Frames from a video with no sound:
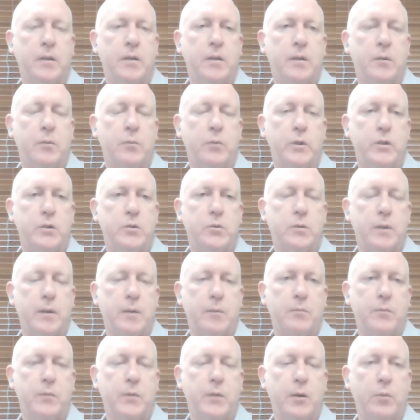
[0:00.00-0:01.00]
which
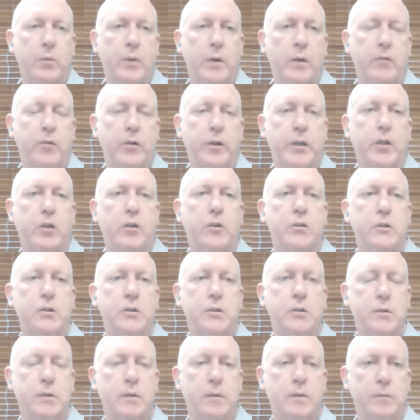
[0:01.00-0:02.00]
um, you know, we're very
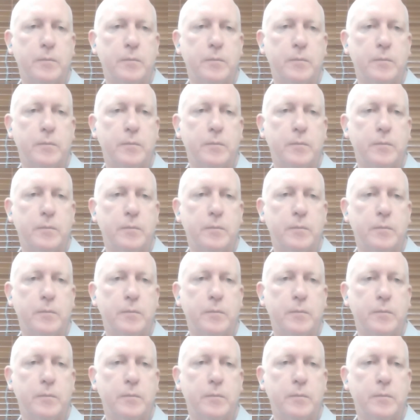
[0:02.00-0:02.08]
conscious of.